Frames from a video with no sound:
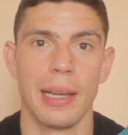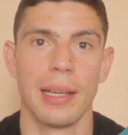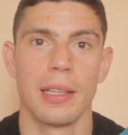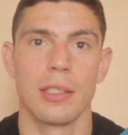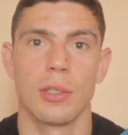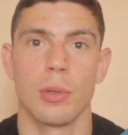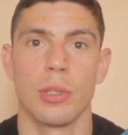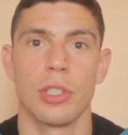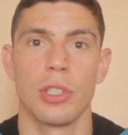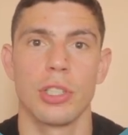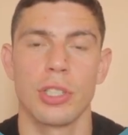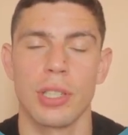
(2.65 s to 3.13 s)

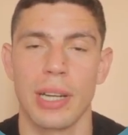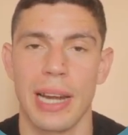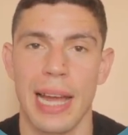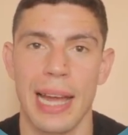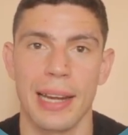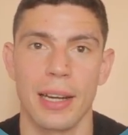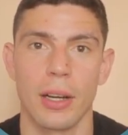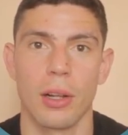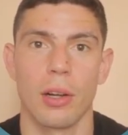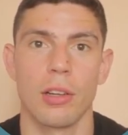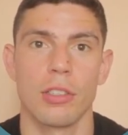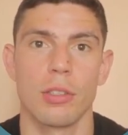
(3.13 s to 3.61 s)
So we're just going to
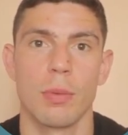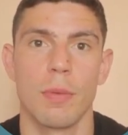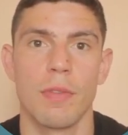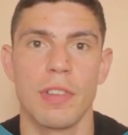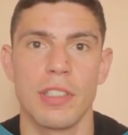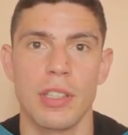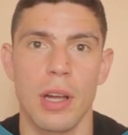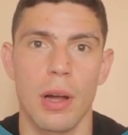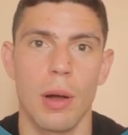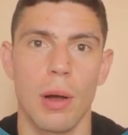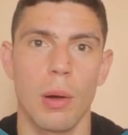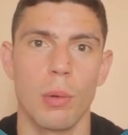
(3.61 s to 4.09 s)
analyse some of
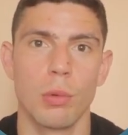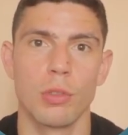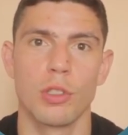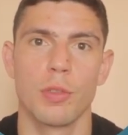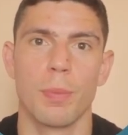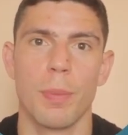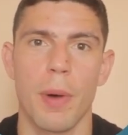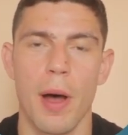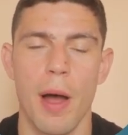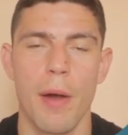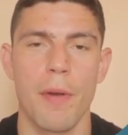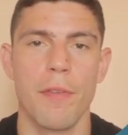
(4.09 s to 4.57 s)
his old
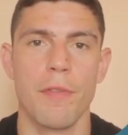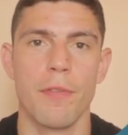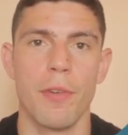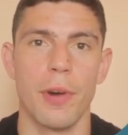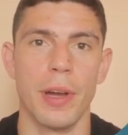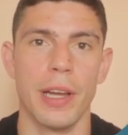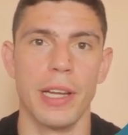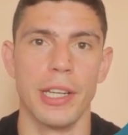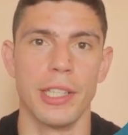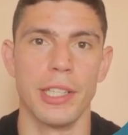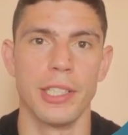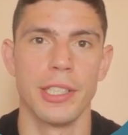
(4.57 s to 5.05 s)
sparring
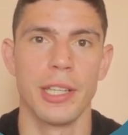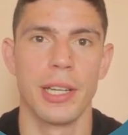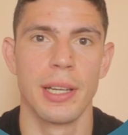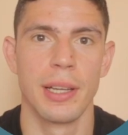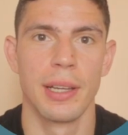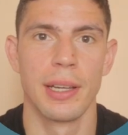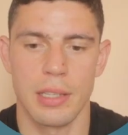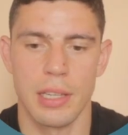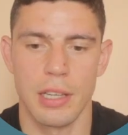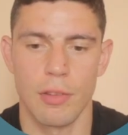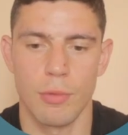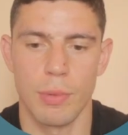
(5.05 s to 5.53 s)
footage,
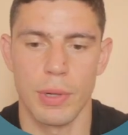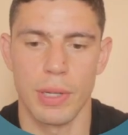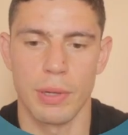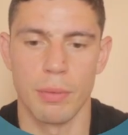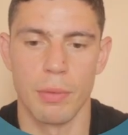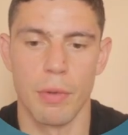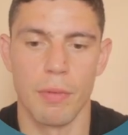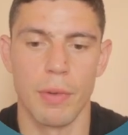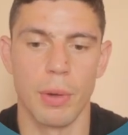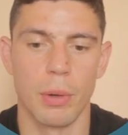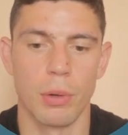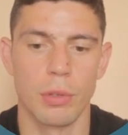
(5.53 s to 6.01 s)
see if we can
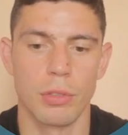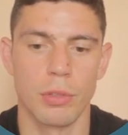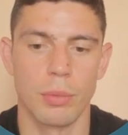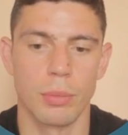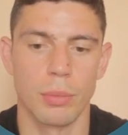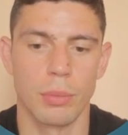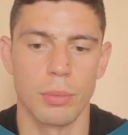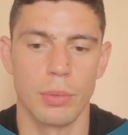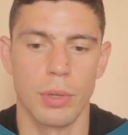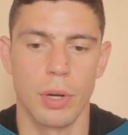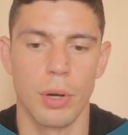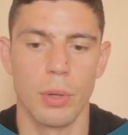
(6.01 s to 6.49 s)
reveal
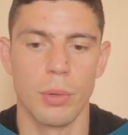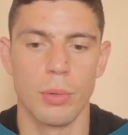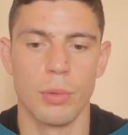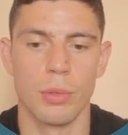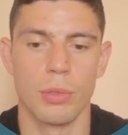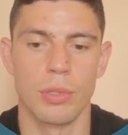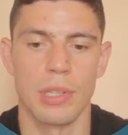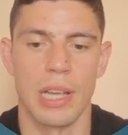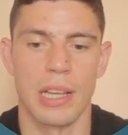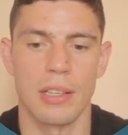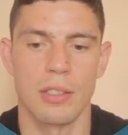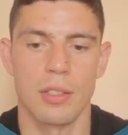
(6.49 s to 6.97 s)
some
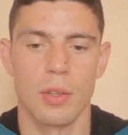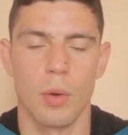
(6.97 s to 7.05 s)
clues as